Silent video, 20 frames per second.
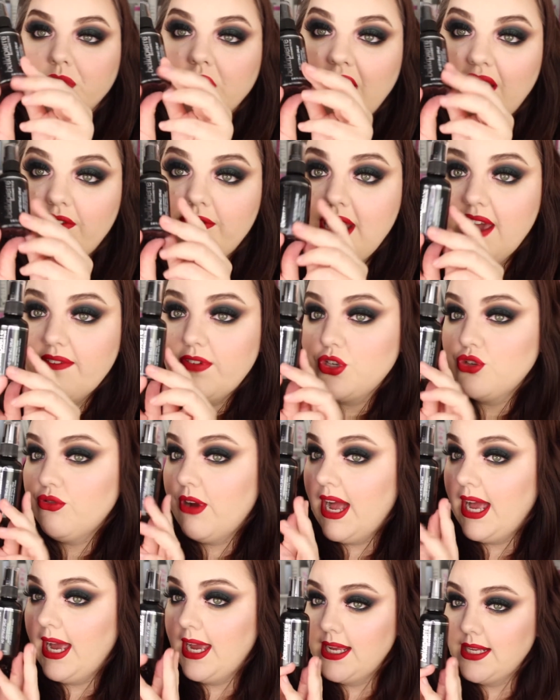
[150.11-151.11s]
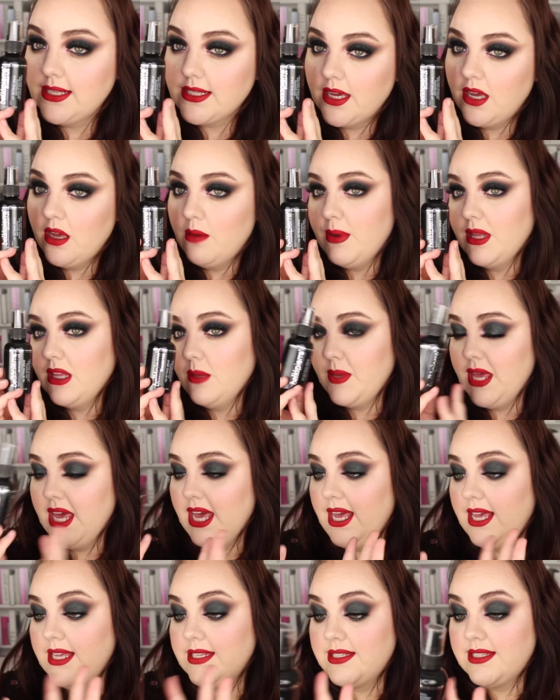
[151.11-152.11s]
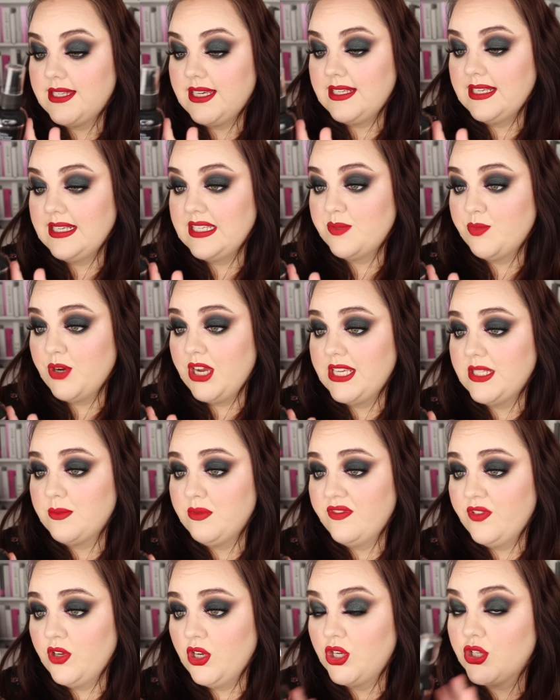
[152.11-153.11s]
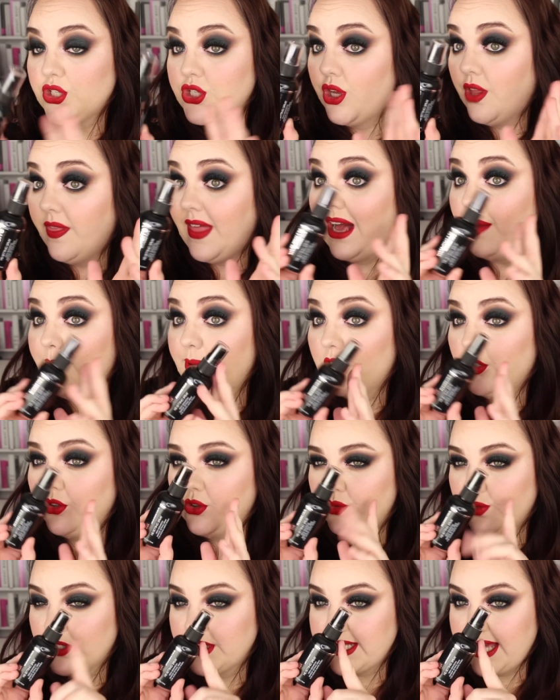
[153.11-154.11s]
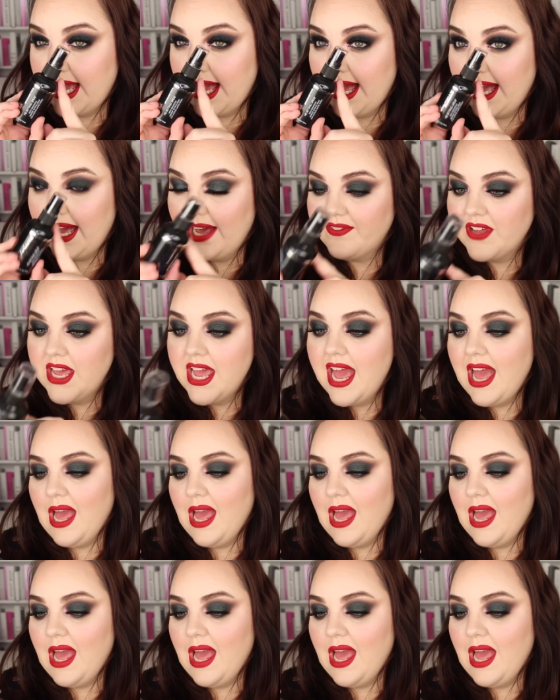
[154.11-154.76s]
I've never tried Bella Pierre's setting sprays before, so that'll be a good one to have.